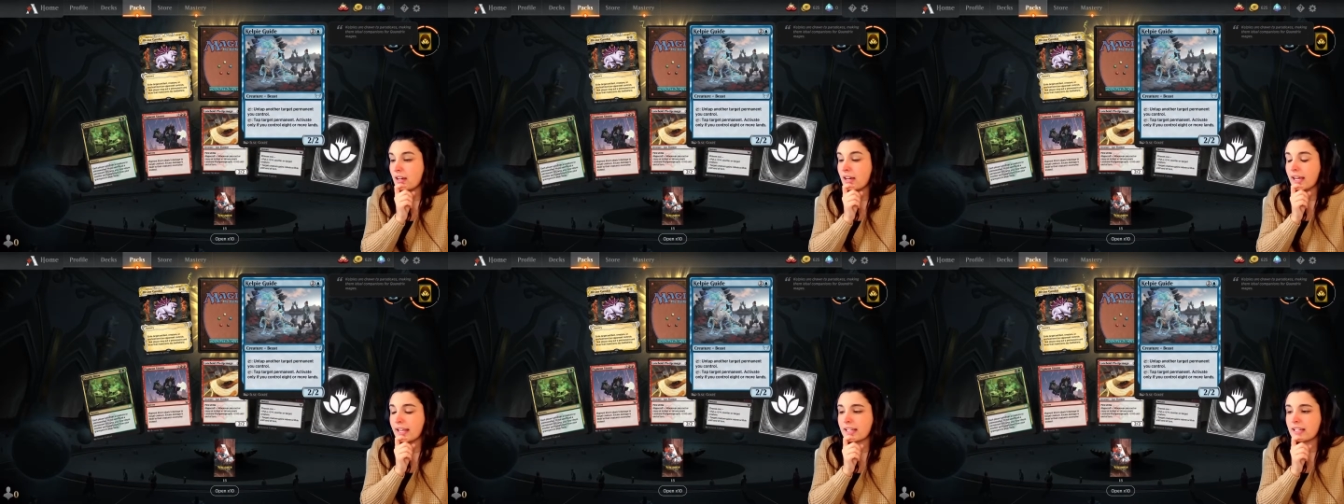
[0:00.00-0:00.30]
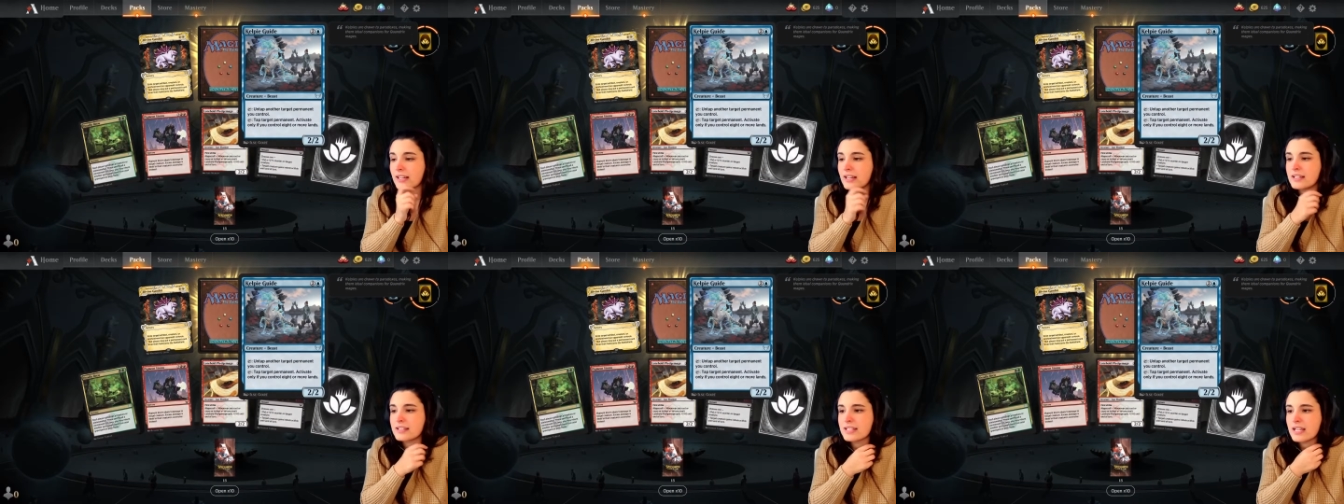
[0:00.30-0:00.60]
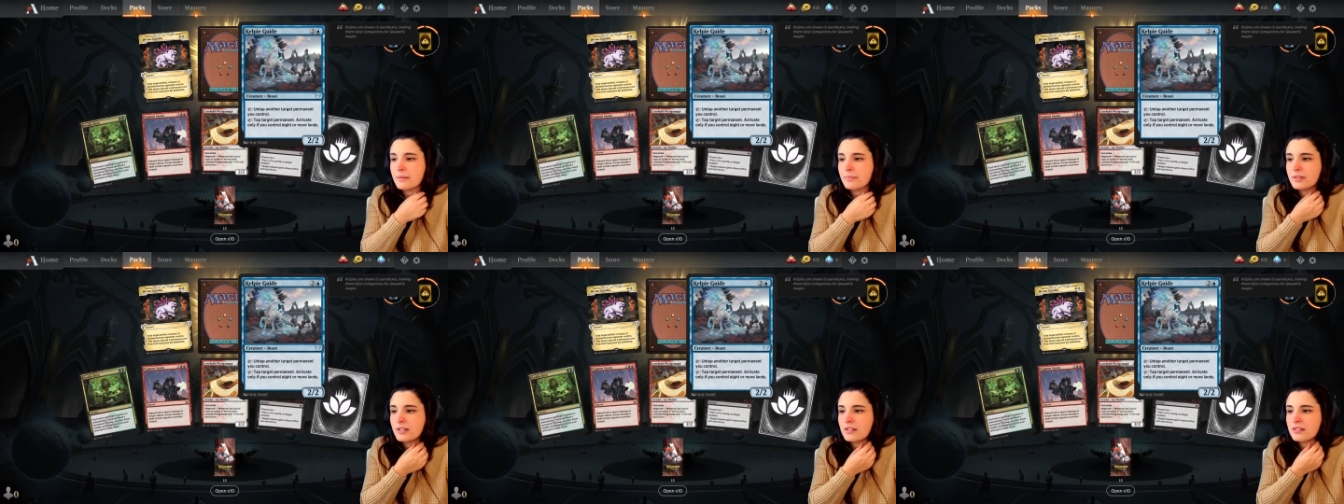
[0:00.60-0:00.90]
You can
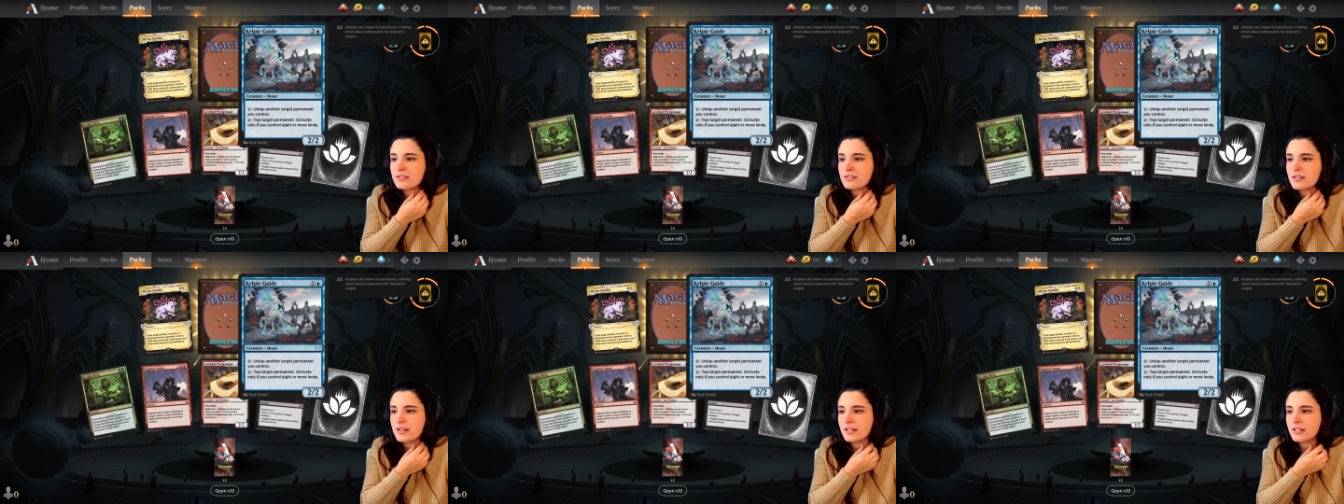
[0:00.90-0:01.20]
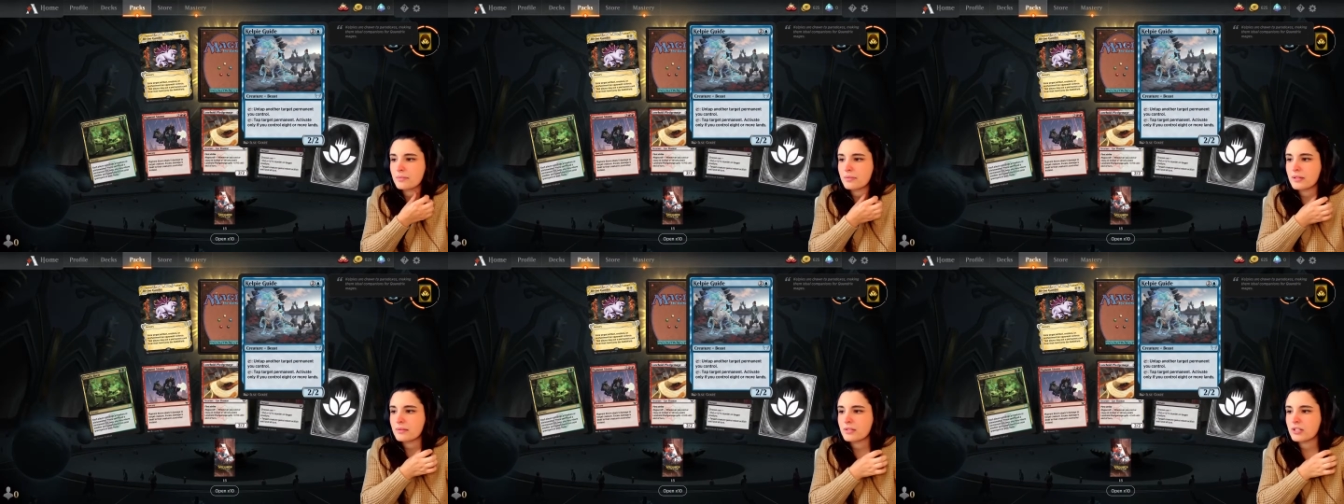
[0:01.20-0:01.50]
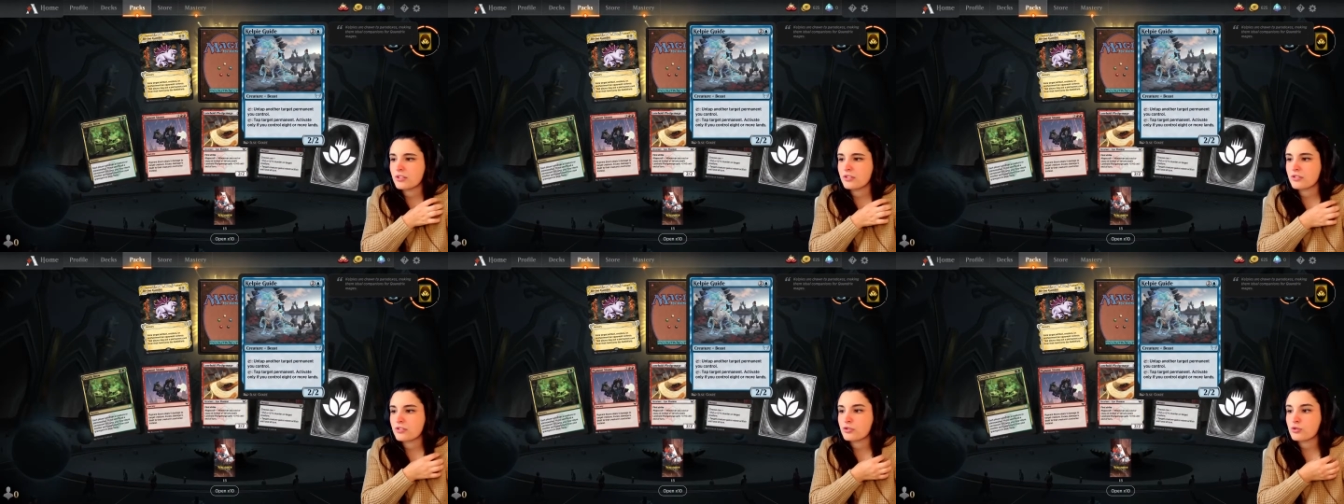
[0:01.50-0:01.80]
untap another target permanent
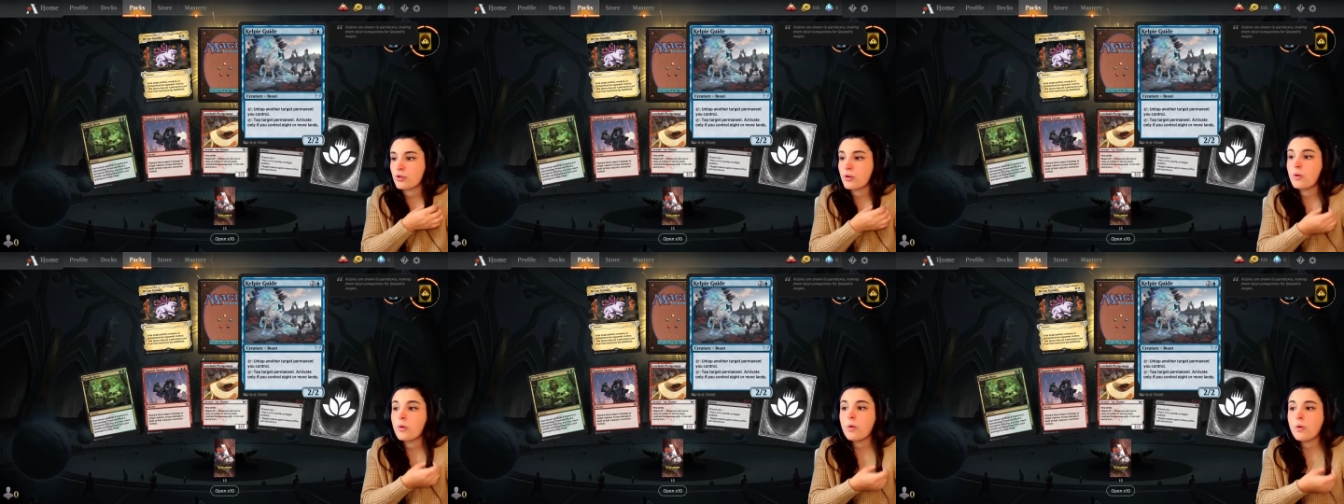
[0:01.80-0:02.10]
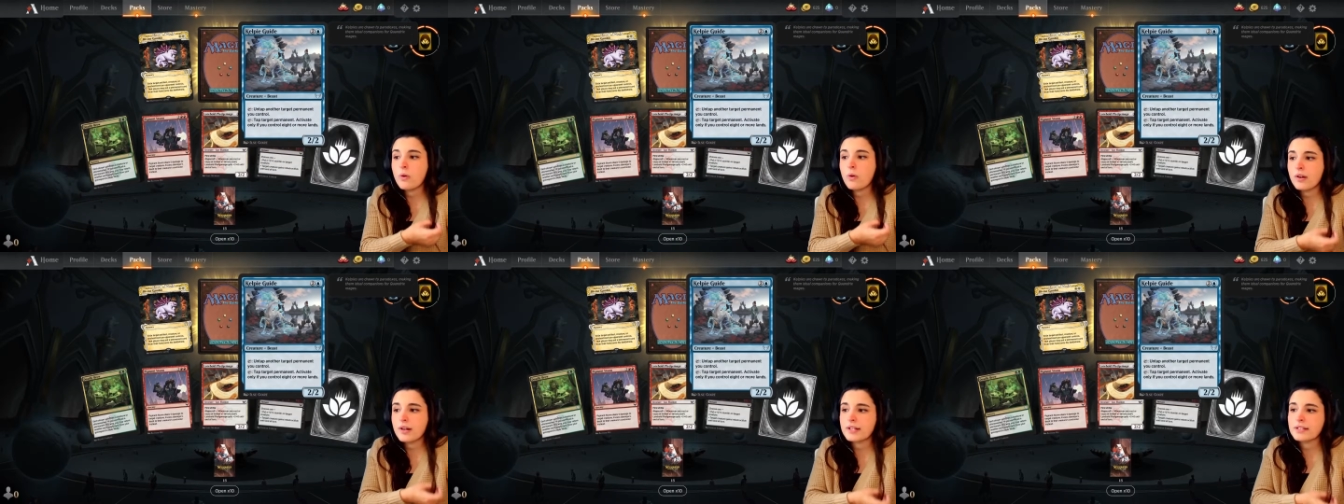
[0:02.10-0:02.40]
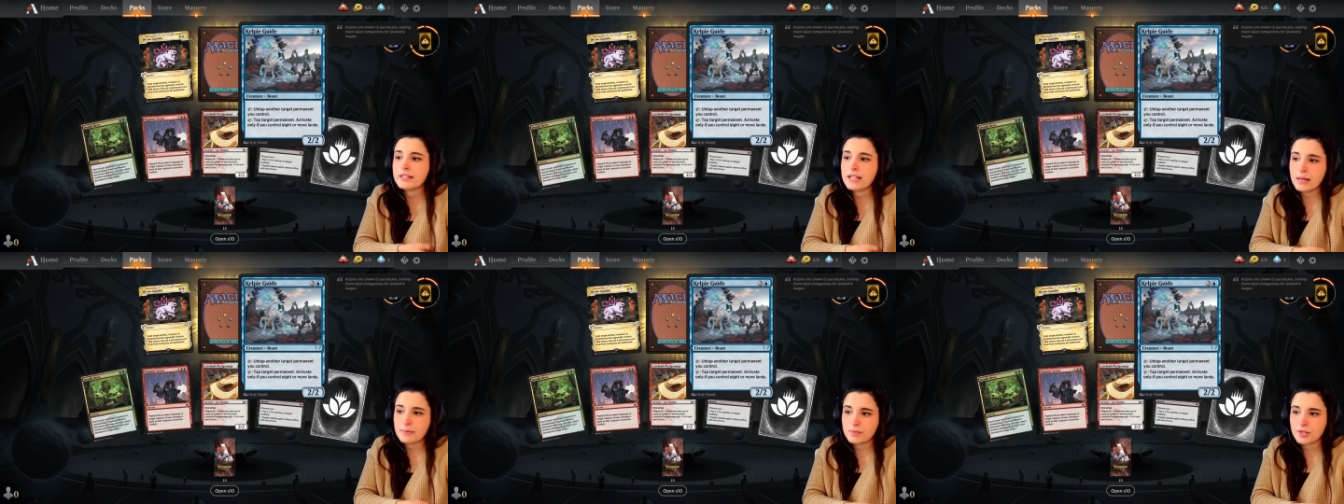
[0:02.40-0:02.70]
you control or
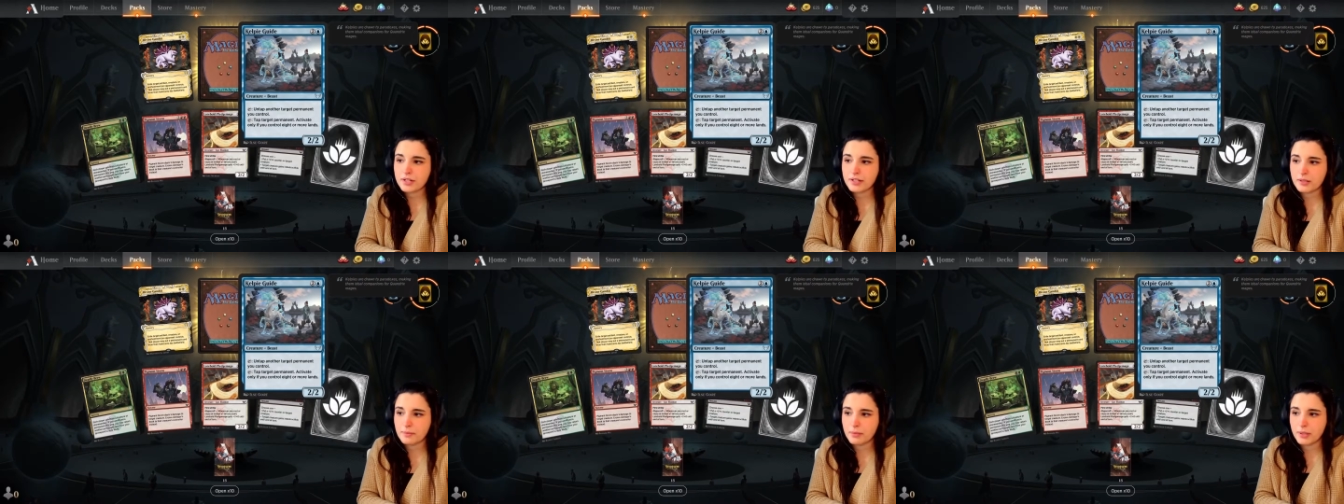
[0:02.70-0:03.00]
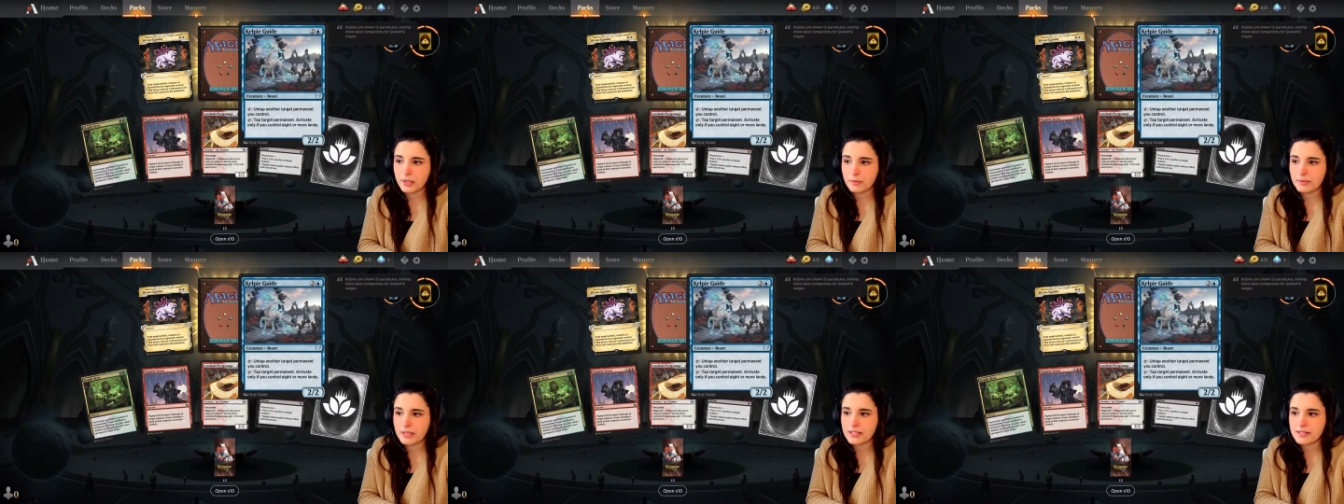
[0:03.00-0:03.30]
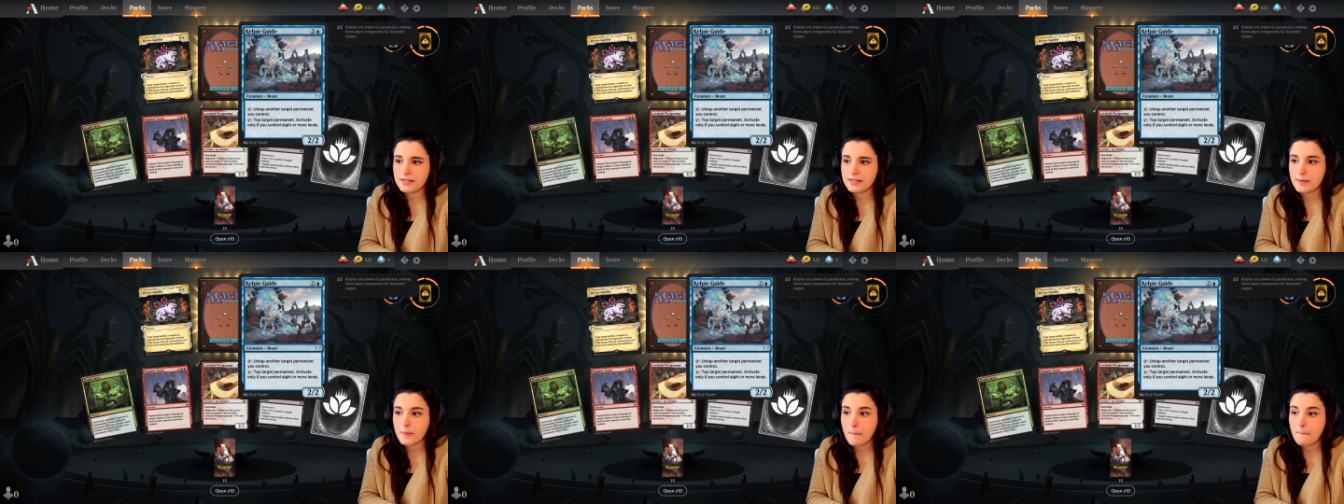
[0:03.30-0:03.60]
tap target
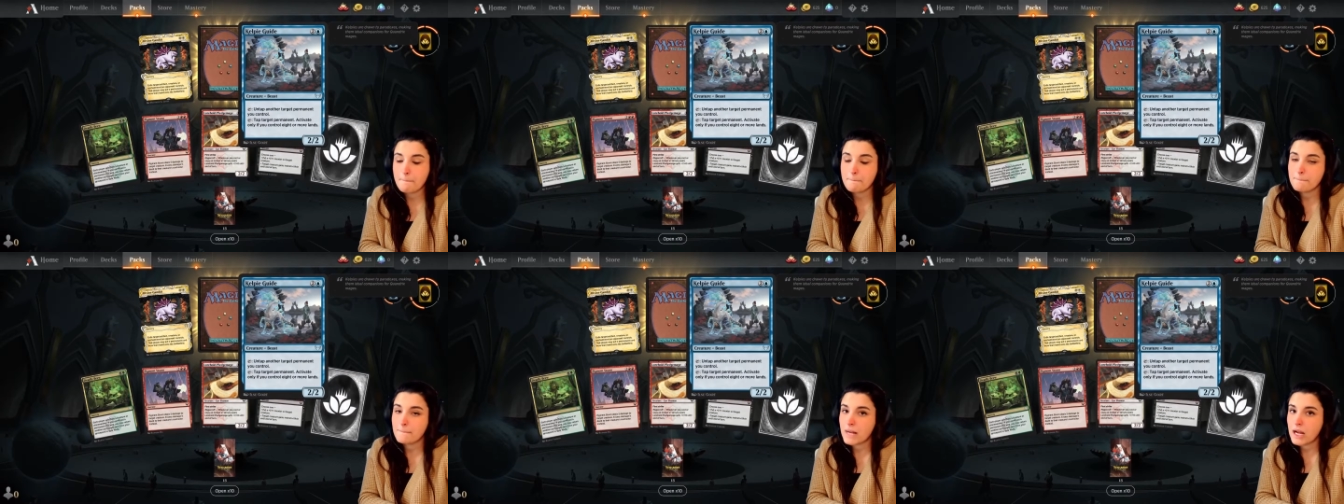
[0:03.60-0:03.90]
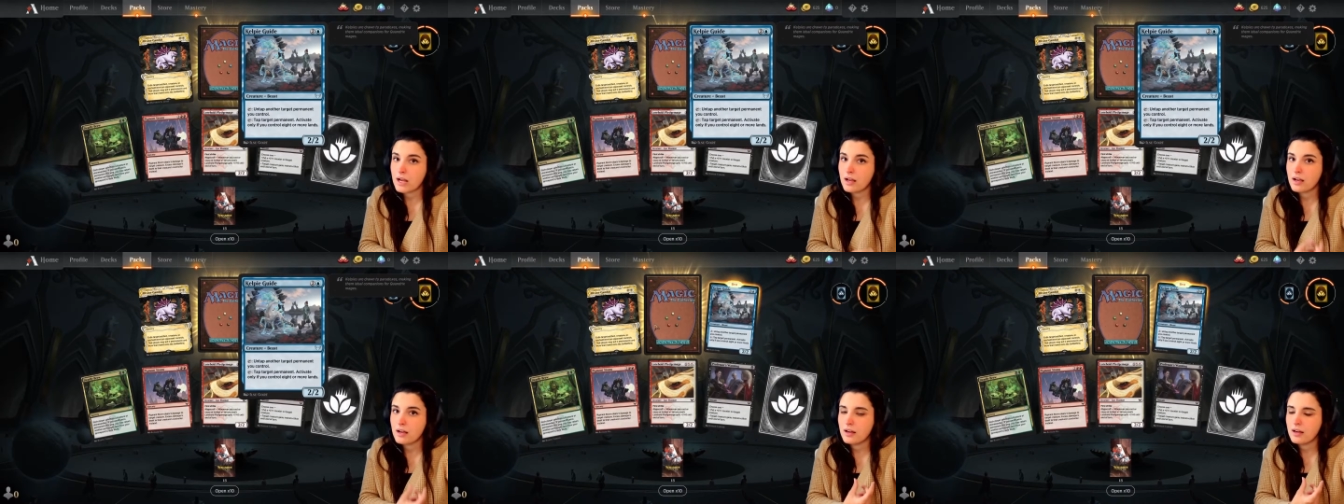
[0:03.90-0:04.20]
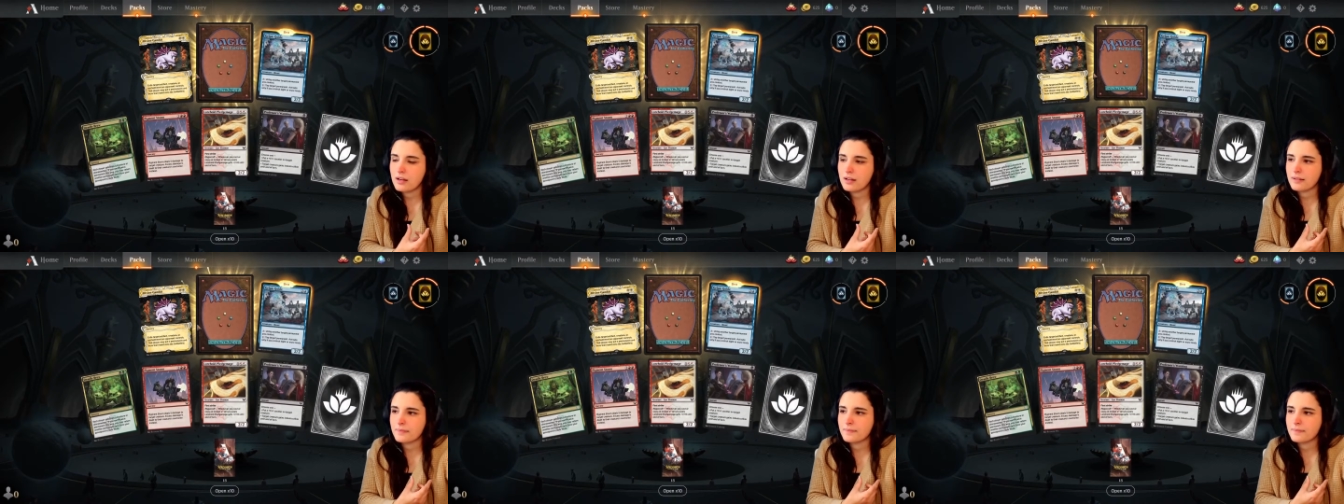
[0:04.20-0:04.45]
permanent. Huh.